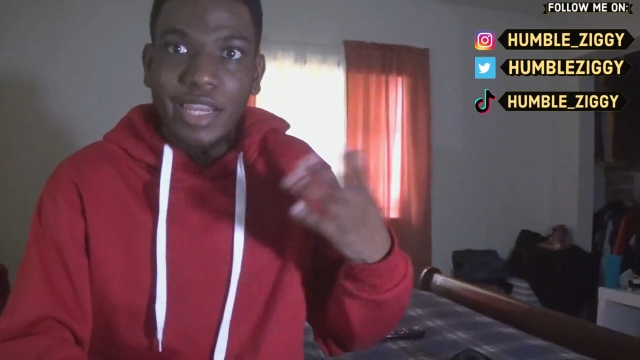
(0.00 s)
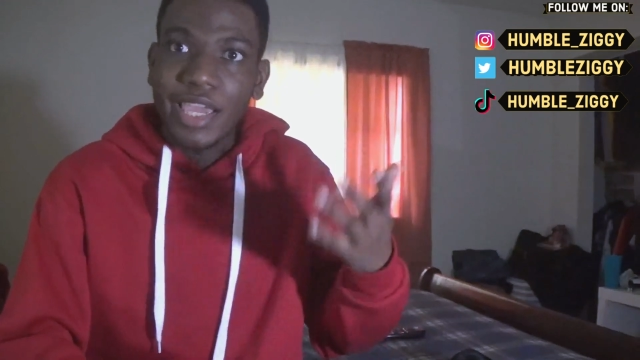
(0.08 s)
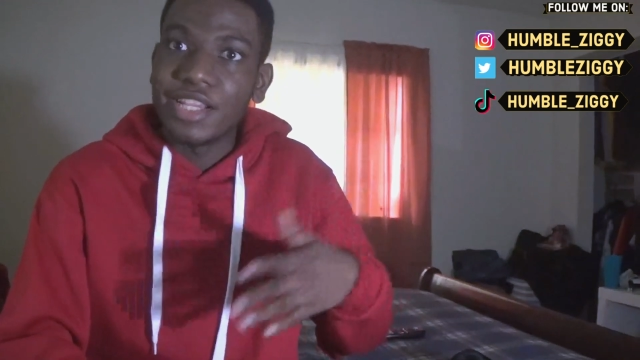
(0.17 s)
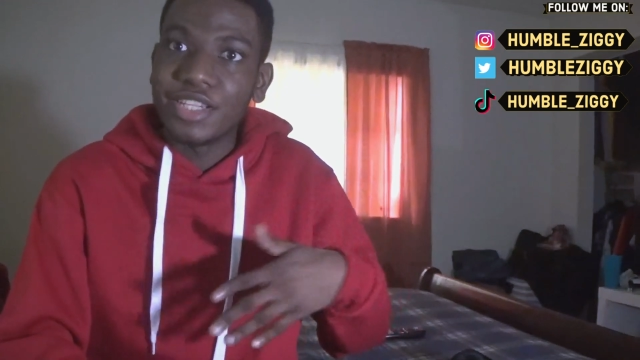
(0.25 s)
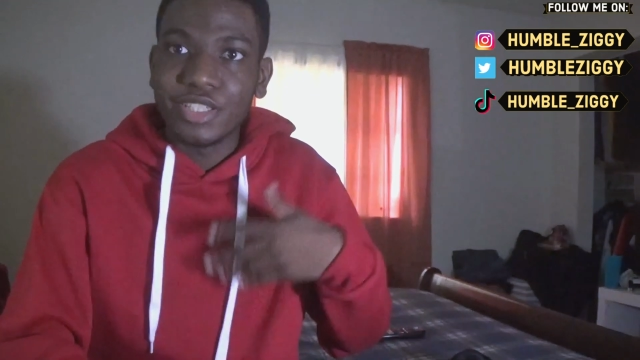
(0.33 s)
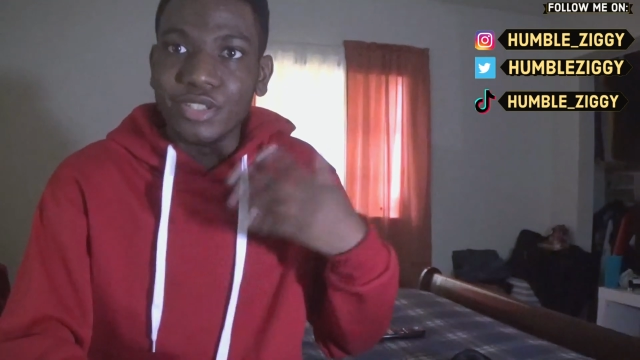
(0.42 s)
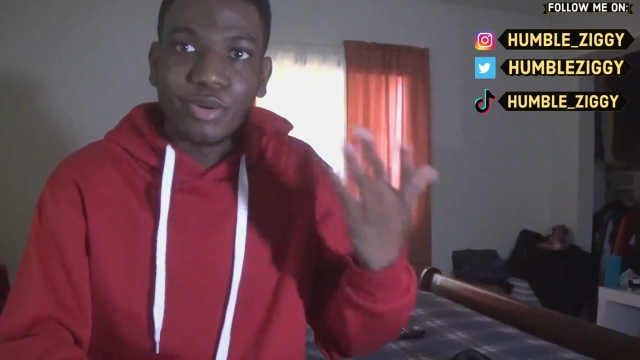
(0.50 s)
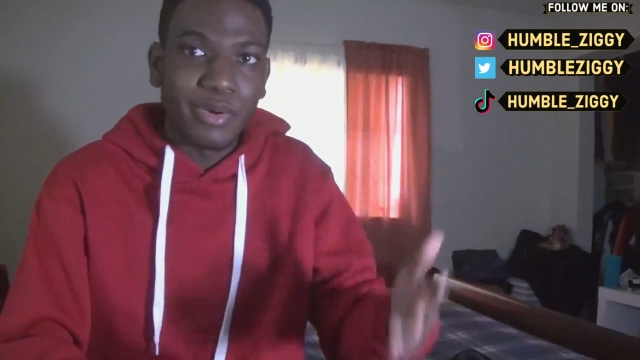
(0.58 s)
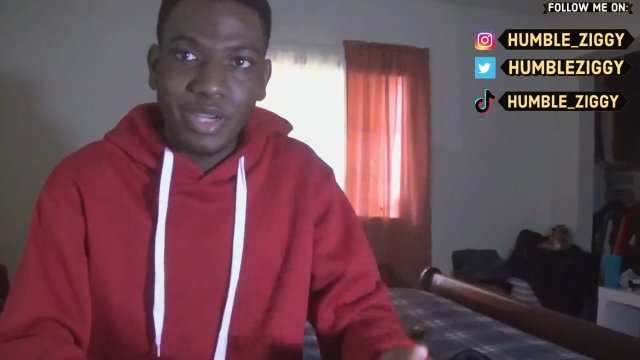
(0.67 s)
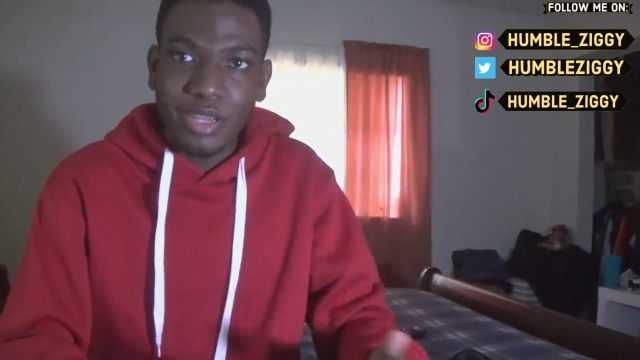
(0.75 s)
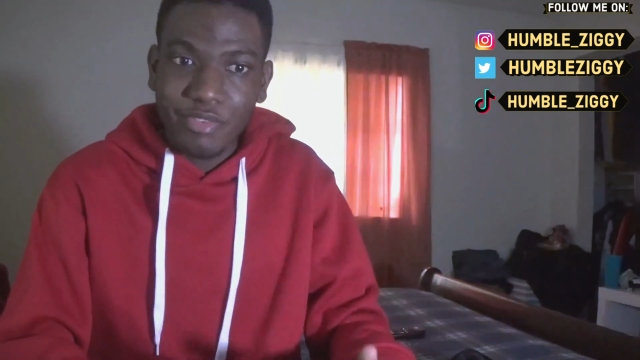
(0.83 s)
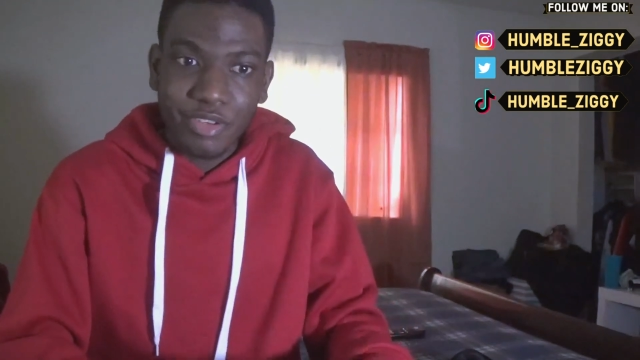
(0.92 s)
Haitian, or
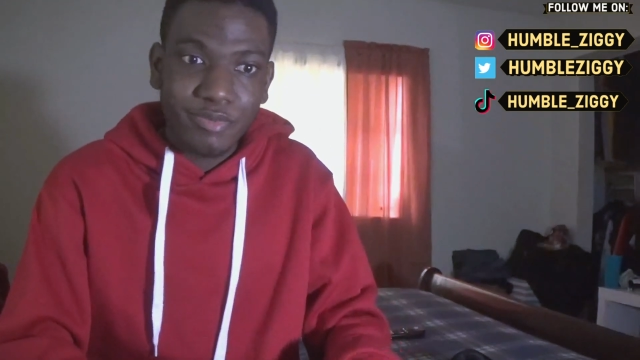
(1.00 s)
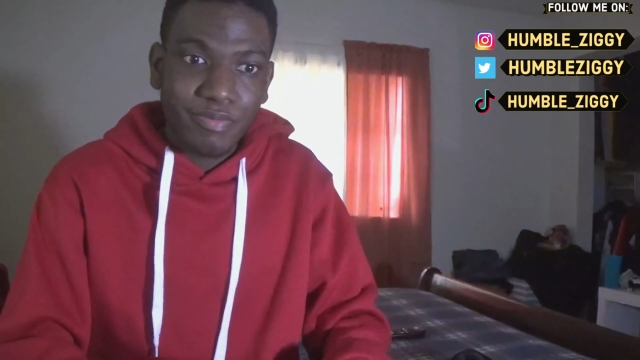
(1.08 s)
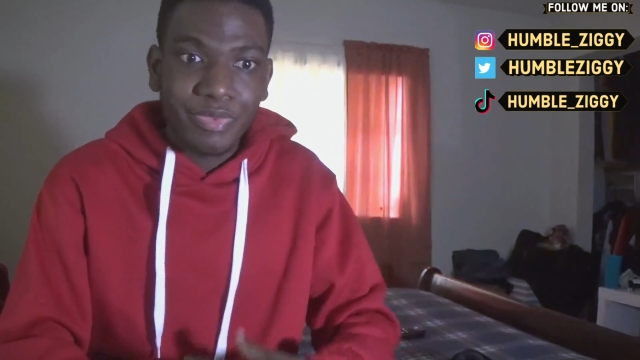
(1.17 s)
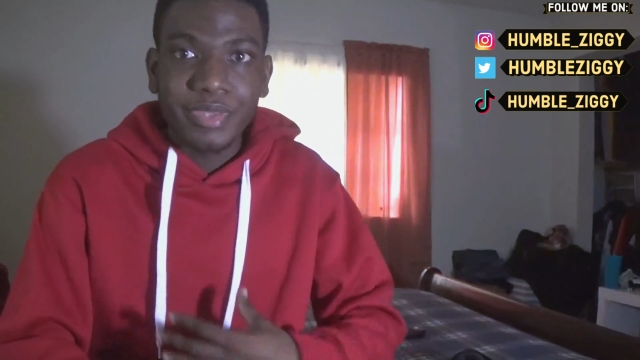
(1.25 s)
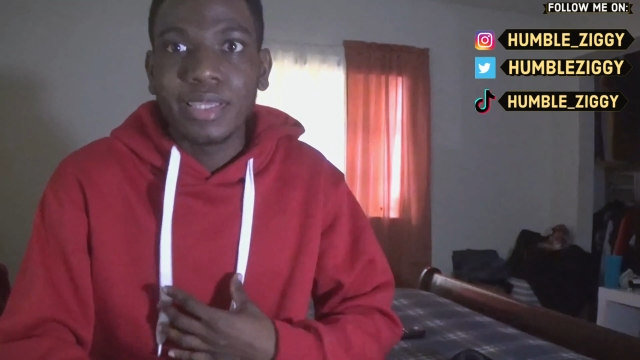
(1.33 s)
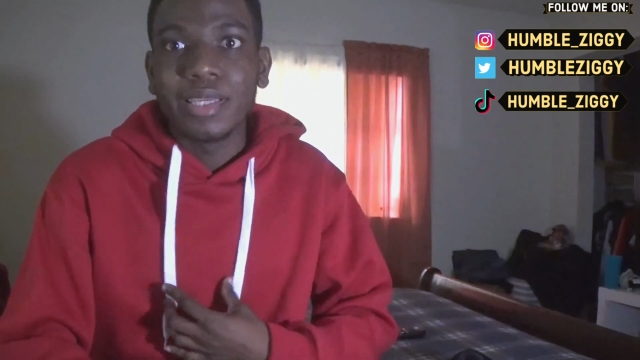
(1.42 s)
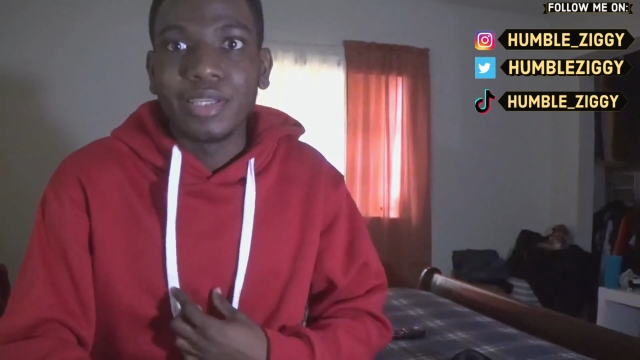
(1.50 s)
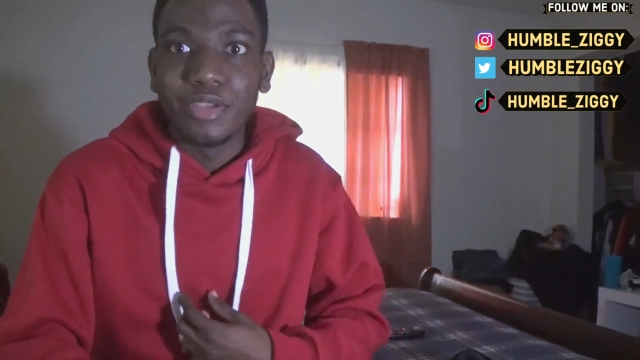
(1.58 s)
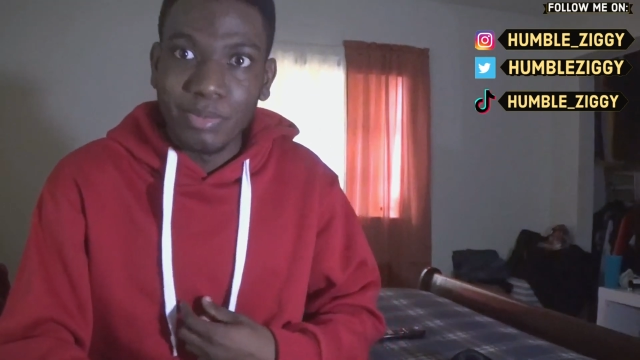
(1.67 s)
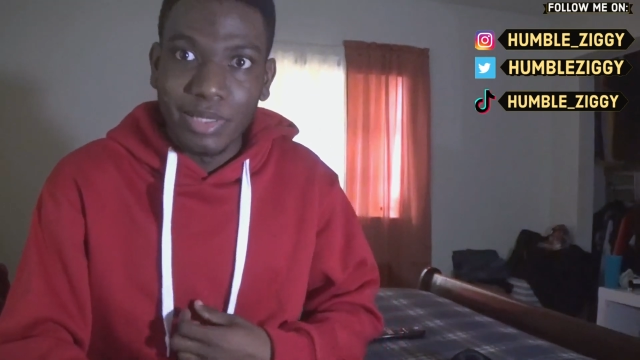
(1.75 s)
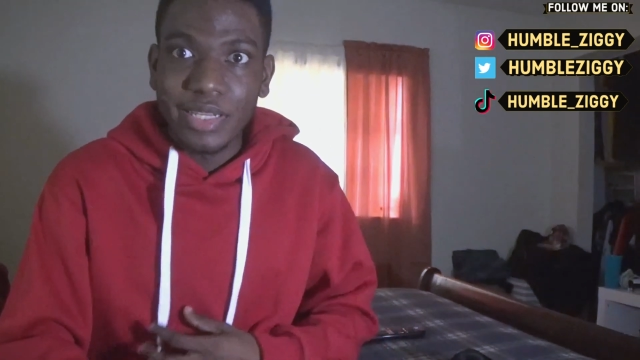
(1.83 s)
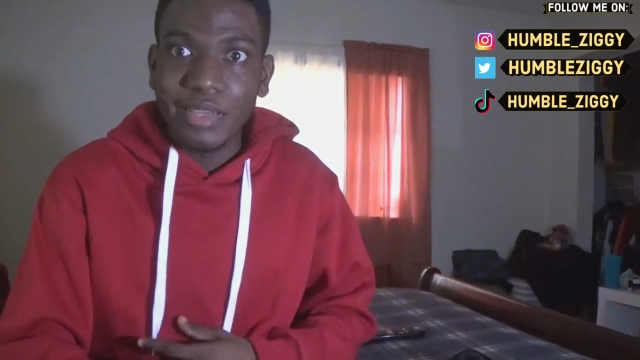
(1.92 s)
whatever, you
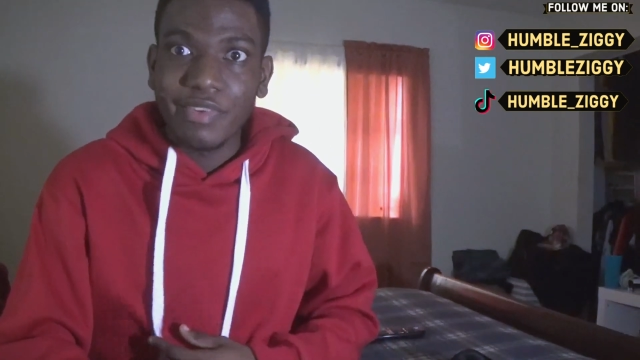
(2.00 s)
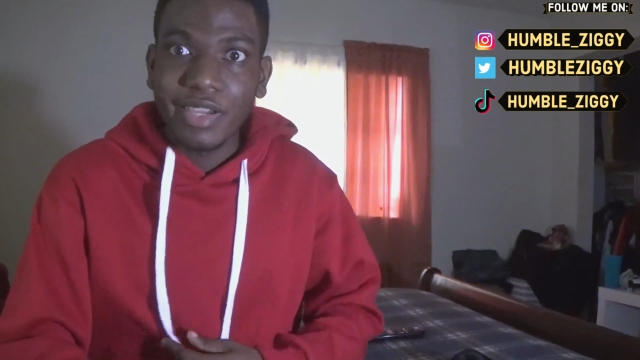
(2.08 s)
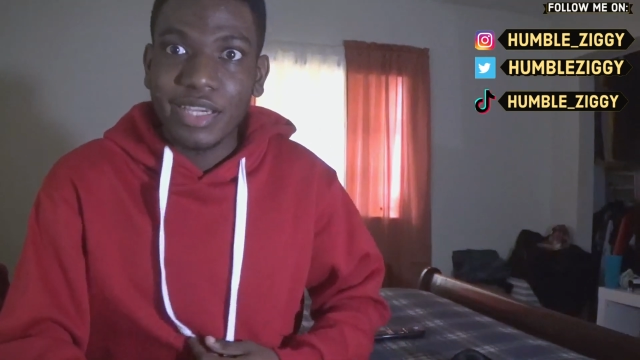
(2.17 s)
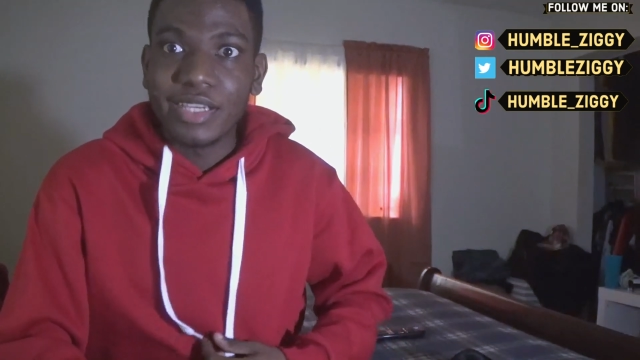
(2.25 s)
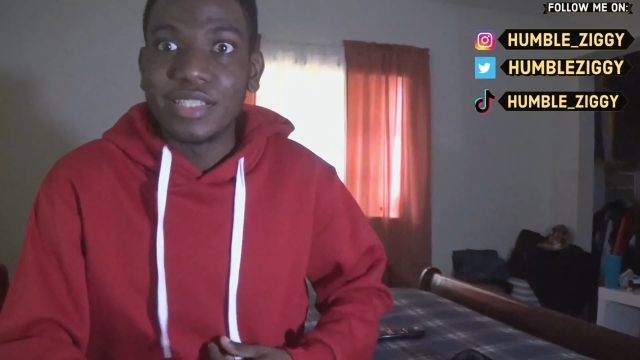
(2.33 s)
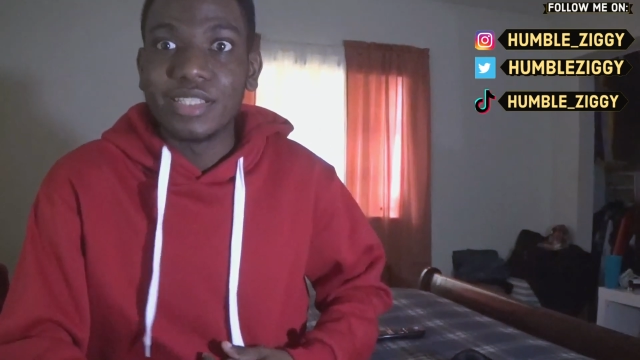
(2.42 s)
believe it, cause